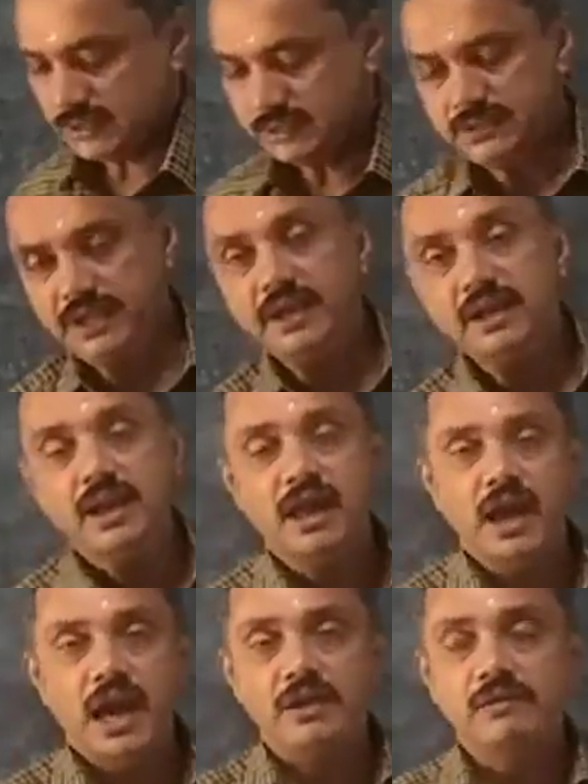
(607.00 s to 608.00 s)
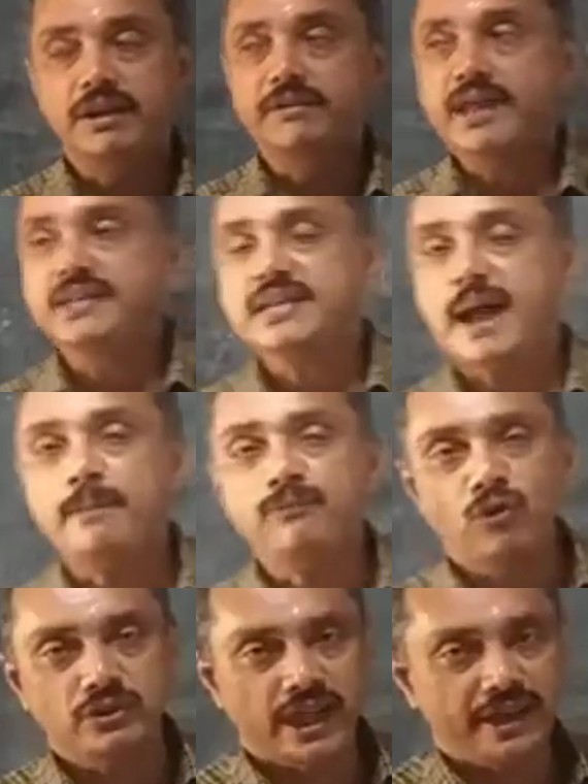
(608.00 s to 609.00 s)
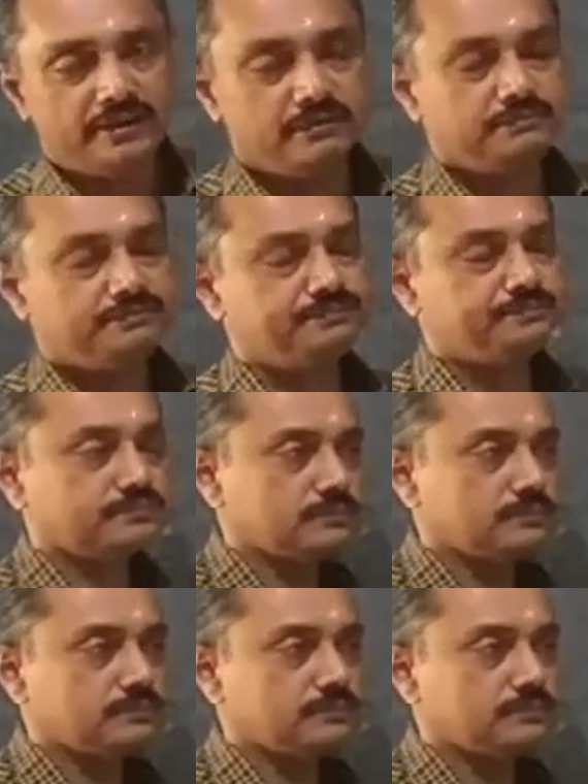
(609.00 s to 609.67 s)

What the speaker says: See, I will give an example for that.